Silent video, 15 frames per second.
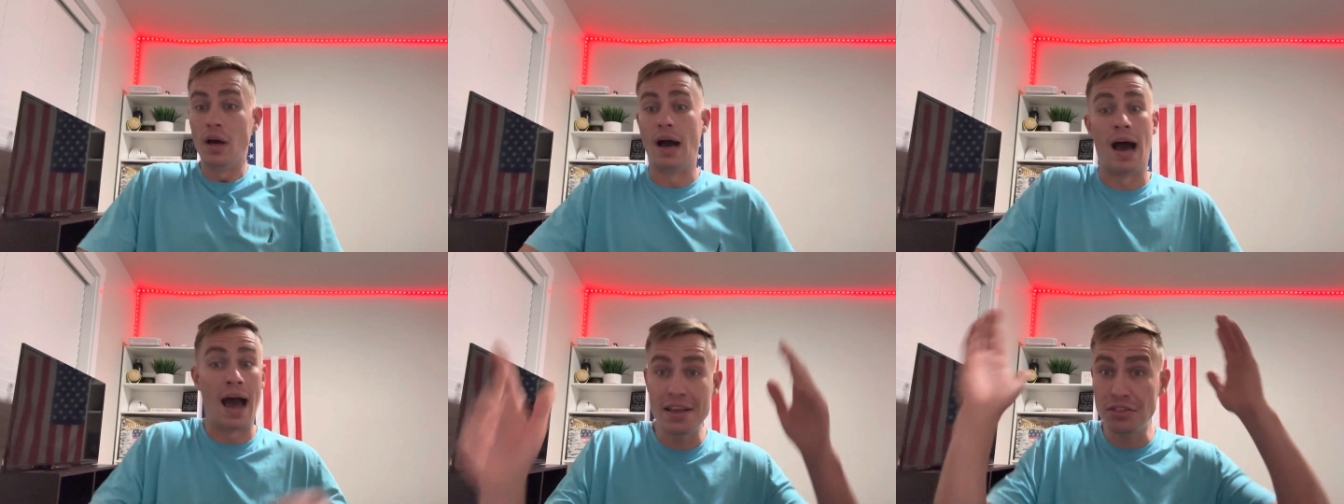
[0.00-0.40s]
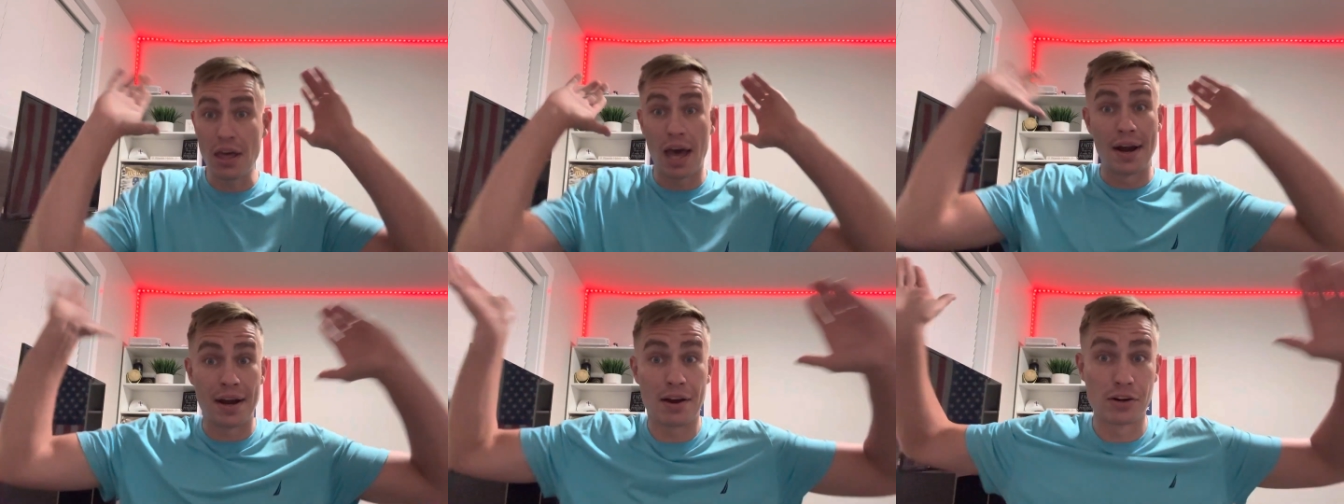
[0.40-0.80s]
I
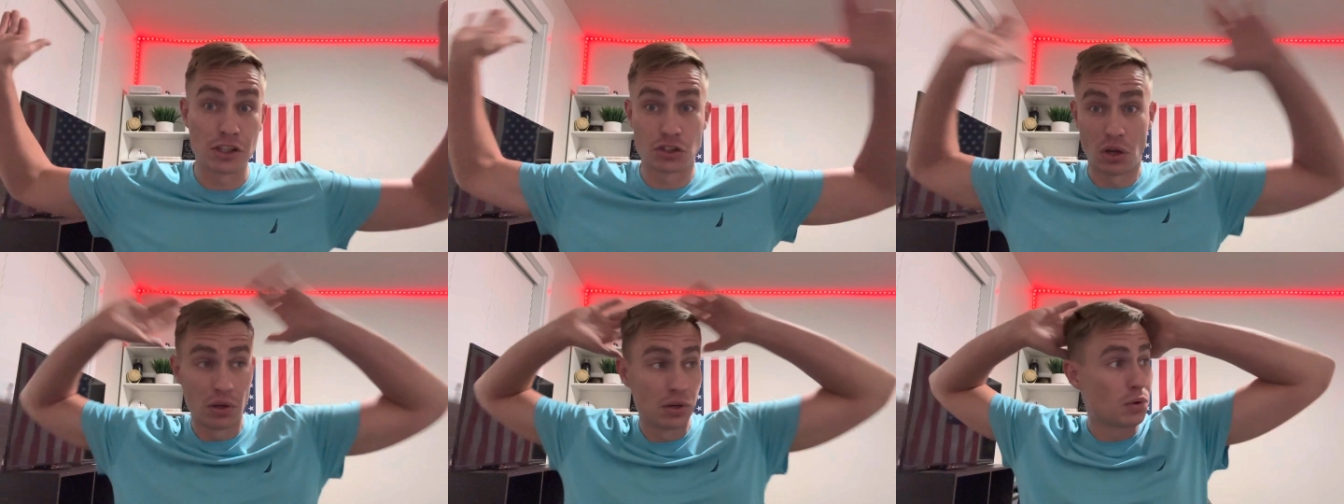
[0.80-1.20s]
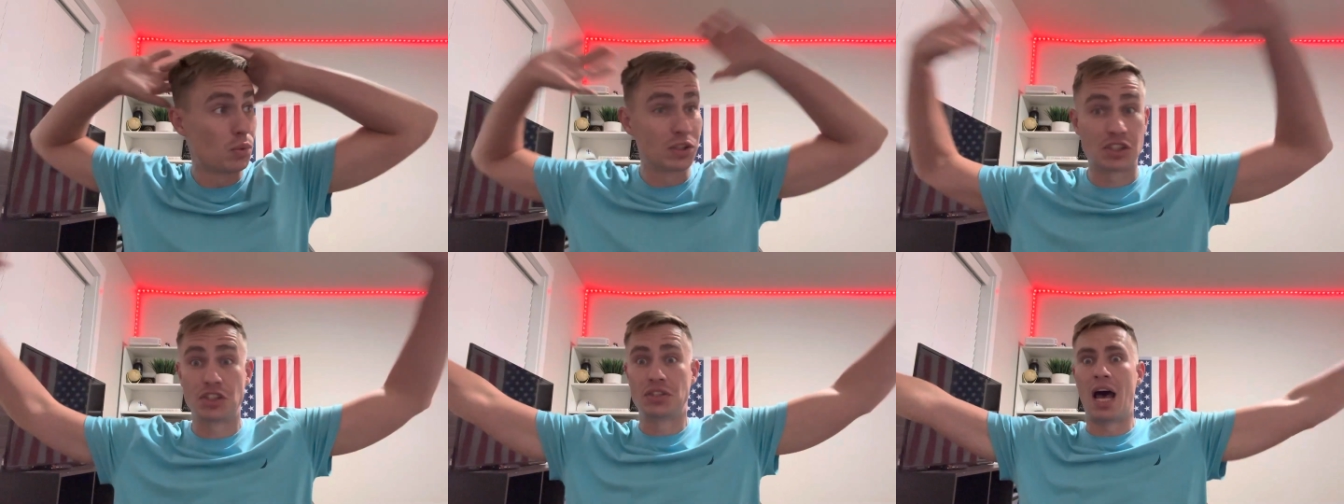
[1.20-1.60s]
thought Arizona
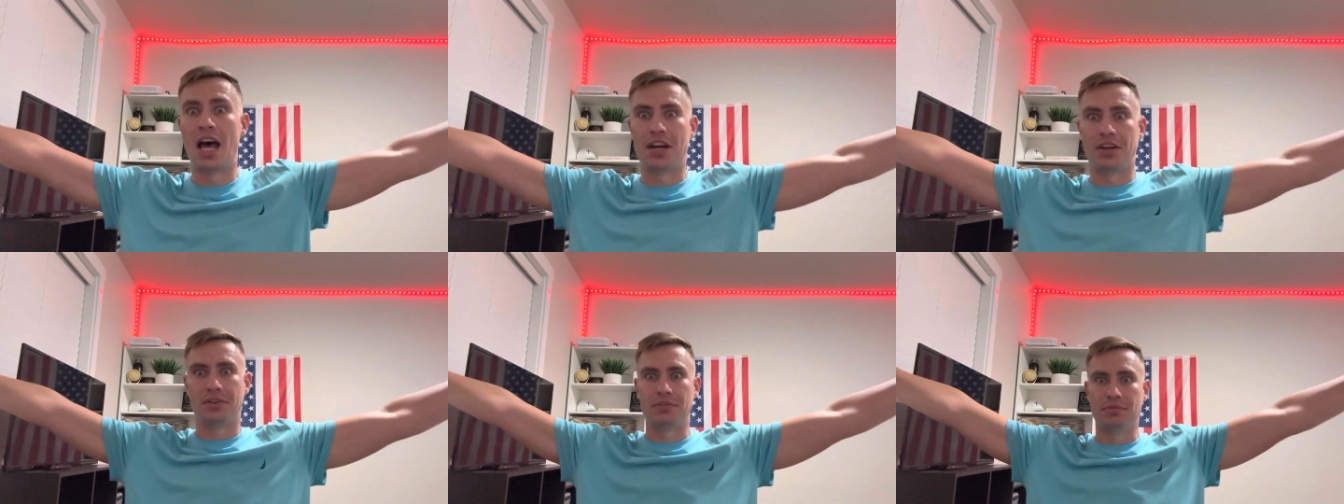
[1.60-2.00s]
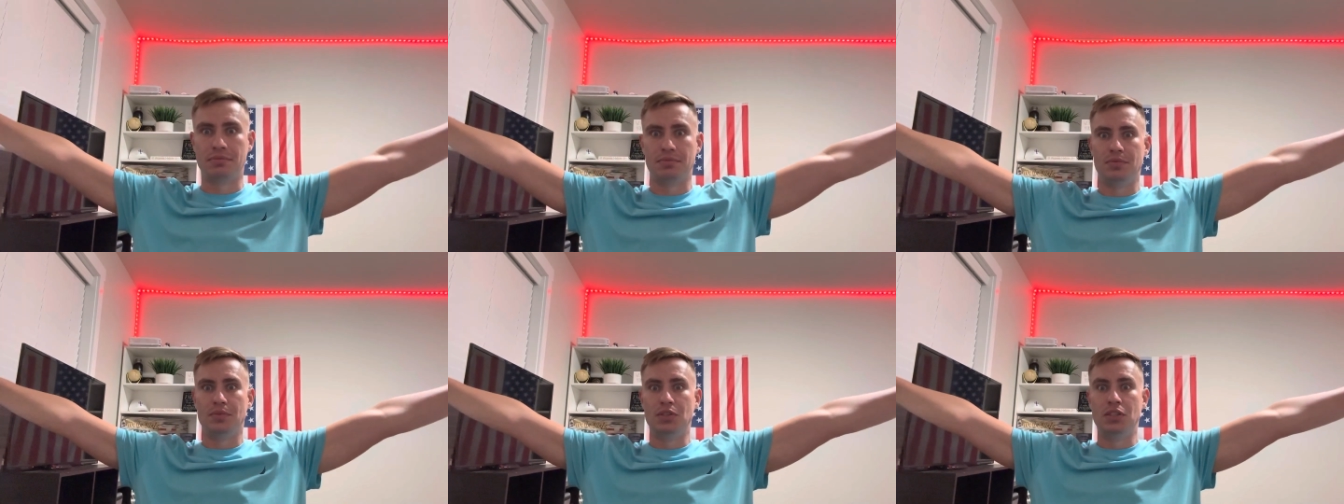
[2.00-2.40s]
was done,
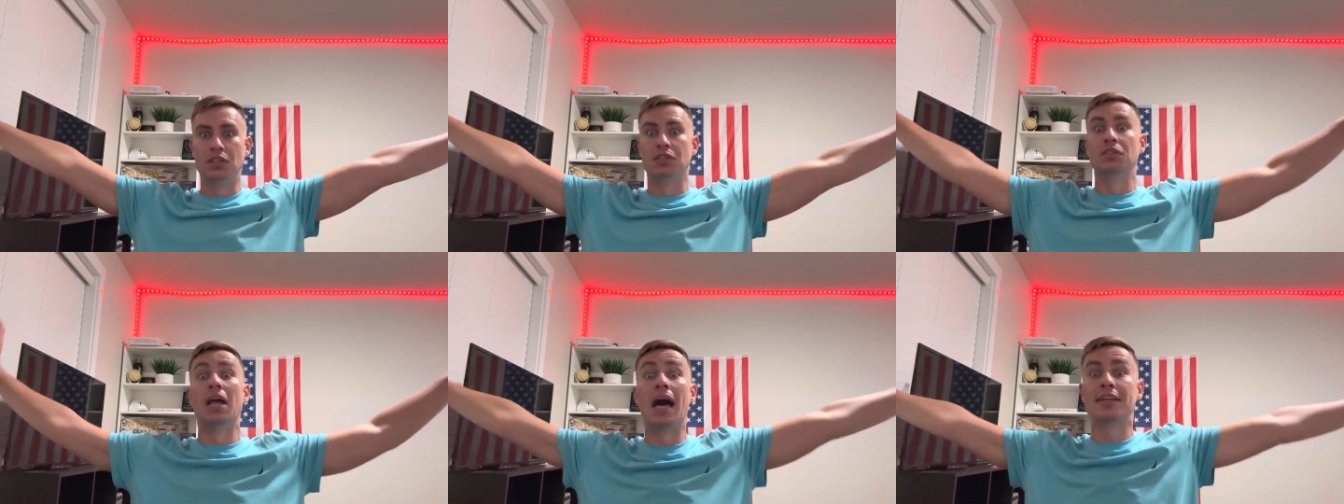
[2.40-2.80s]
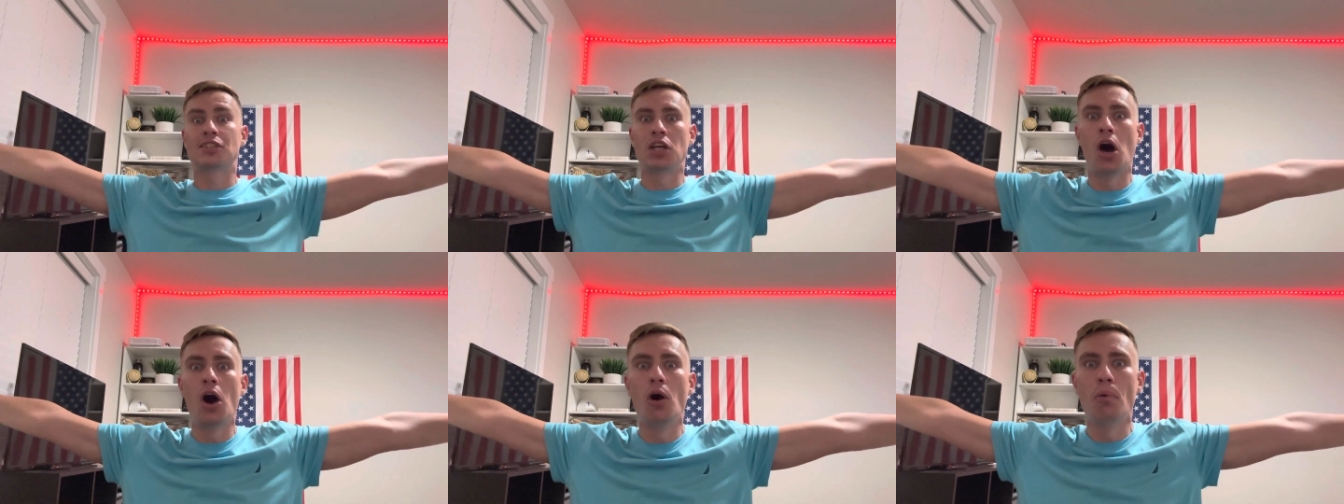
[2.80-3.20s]

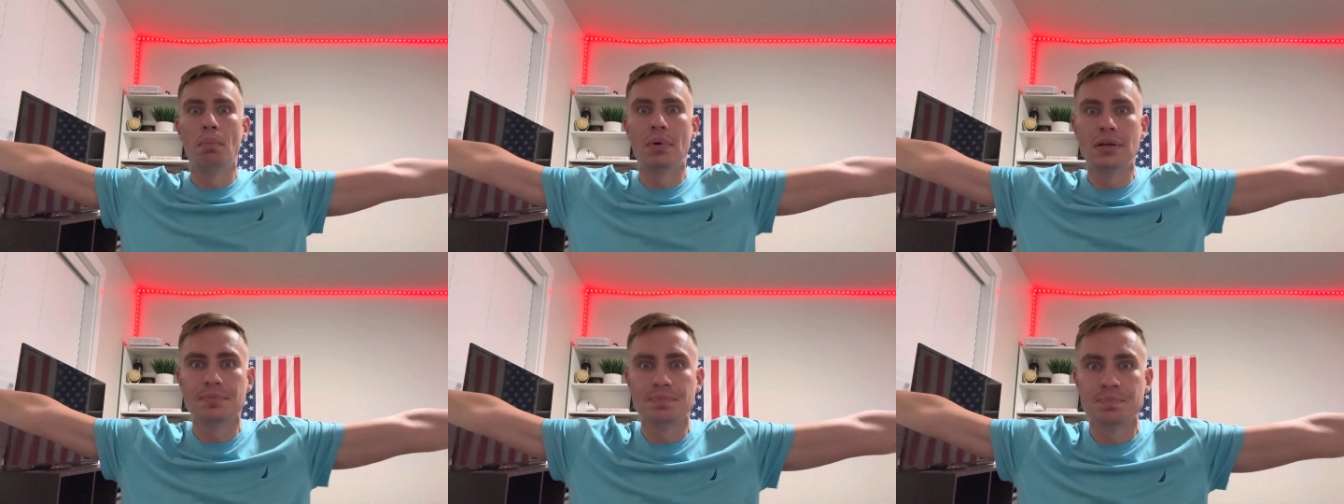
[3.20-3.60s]
lost hope.